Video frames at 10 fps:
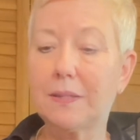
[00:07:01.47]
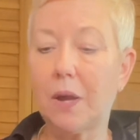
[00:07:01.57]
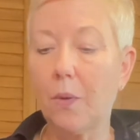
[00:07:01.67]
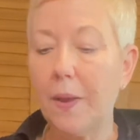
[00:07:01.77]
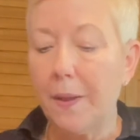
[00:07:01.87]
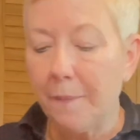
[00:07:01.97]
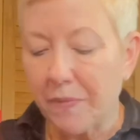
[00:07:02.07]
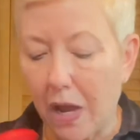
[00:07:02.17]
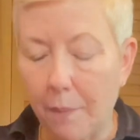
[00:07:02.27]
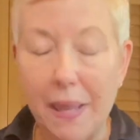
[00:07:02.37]
So
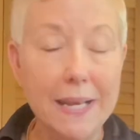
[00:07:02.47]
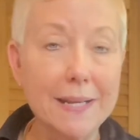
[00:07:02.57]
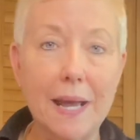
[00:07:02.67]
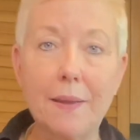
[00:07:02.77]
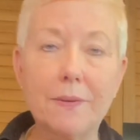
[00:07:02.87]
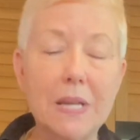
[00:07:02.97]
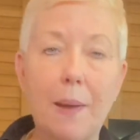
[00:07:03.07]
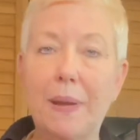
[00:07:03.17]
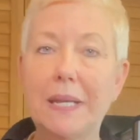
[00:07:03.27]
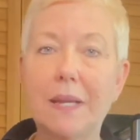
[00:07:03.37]

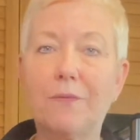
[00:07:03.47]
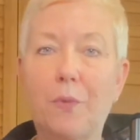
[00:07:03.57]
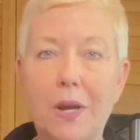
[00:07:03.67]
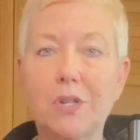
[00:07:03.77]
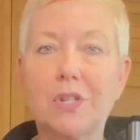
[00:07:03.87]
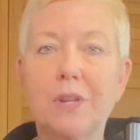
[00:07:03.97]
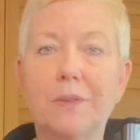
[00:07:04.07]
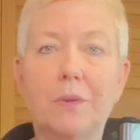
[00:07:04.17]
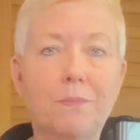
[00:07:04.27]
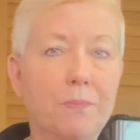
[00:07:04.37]
anytime I need fresh
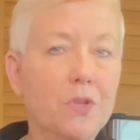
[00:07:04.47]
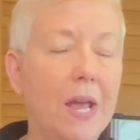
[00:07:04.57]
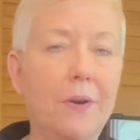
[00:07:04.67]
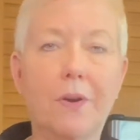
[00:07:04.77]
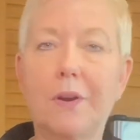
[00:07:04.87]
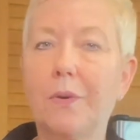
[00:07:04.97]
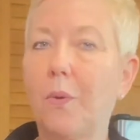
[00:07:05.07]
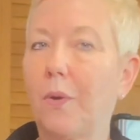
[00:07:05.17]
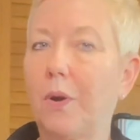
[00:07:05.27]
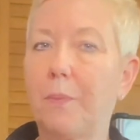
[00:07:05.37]
cheddar
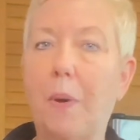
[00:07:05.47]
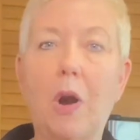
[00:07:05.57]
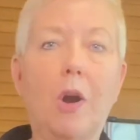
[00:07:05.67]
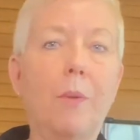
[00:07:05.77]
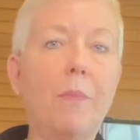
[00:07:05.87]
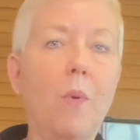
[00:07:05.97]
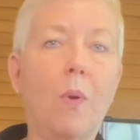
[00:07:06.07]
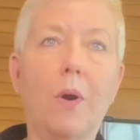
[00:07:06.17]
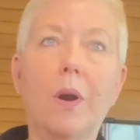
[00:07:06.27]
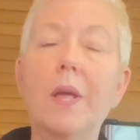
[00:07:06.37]
or parm
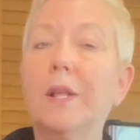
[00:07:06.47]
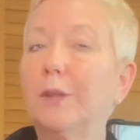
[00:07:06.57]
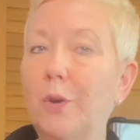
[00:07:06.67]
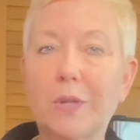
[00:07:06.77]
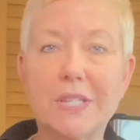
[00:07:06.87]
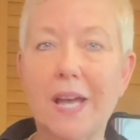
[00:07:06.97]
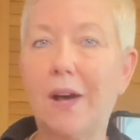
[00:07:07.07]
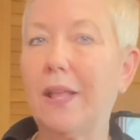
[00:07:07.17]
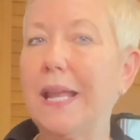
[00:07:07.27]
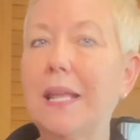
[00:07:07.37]
or
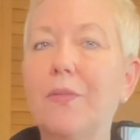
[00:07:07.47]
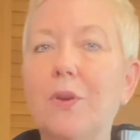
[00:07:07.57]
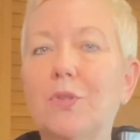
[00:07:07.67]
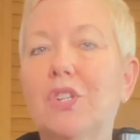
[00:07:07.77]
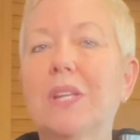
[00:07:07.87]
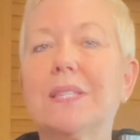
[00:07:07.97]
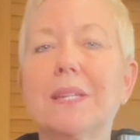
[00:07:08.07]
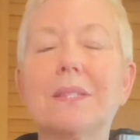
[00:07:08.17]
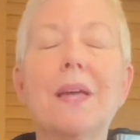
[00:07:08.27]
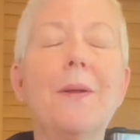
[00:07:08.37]
Locatelli, any of those
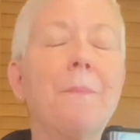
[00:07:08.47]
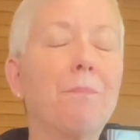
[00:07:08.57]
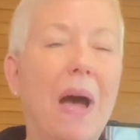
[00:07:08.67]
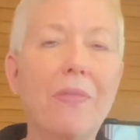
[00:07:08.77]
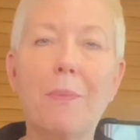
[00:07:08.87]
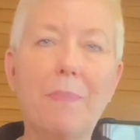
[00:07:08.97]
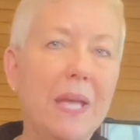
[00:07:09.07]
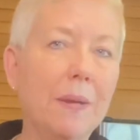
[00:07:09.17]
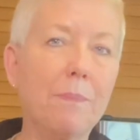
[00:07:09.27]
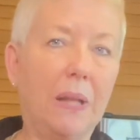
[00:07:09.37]
cheeses, buy the
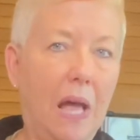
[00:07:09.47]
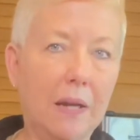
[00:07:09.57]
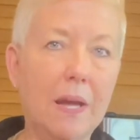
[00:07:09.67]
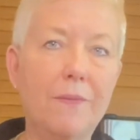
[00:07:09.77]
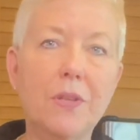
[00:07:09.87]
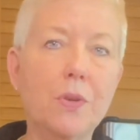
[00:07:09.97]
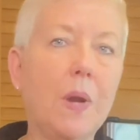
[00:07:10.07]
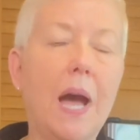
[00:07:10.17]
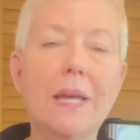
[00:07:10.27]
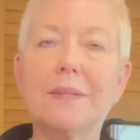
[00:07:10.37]
big block of it, you
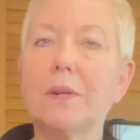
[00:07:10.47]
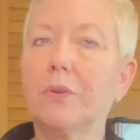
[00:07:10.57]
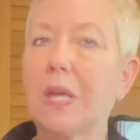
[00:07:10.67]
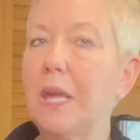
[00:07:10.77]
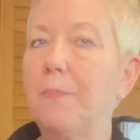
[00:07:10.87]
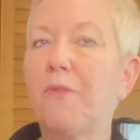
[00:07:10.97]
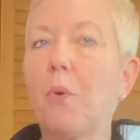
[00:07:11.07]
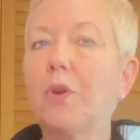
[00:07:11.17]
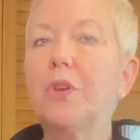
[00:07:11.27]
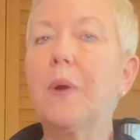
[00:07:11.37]
guys. It'll keep
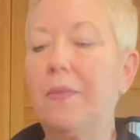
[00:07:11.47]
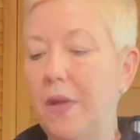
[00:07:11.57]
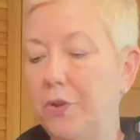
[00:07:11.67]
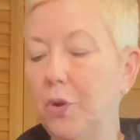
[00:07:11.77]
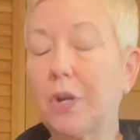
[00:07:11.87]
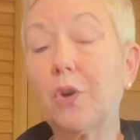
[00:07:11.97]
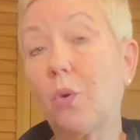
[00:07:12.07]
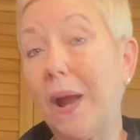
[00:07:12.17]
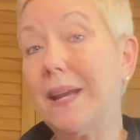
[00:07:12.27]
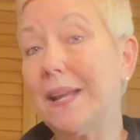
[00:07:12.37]
for you, and then you can
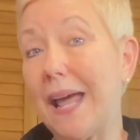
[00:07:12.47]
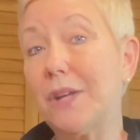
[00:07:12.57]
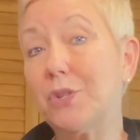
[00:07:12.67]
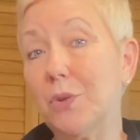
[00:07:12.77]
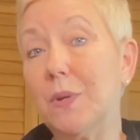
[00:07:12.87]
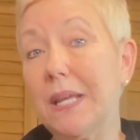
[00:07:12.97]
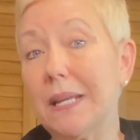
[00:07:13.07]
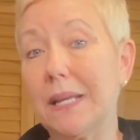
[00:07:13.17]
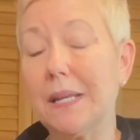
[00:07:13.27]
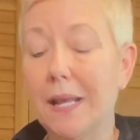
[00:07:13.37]
grate it as you need
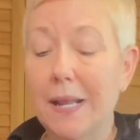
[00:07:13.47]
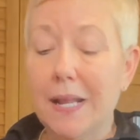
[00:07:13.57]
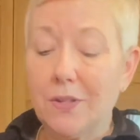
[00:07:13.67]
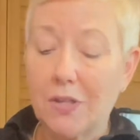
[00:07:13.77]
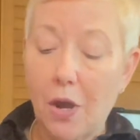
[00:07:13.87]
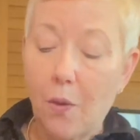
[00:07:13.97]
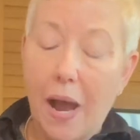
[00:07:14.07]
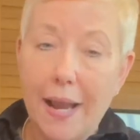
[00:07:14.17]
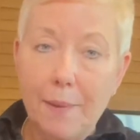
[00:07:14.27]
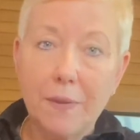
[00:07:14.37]
it. So
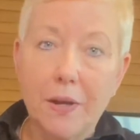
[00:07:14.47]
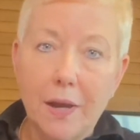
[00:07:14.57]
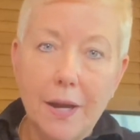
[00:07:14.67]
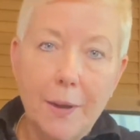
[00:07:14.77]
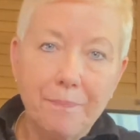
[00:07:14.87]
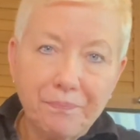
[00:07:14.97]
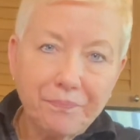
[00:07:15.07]
I am gonna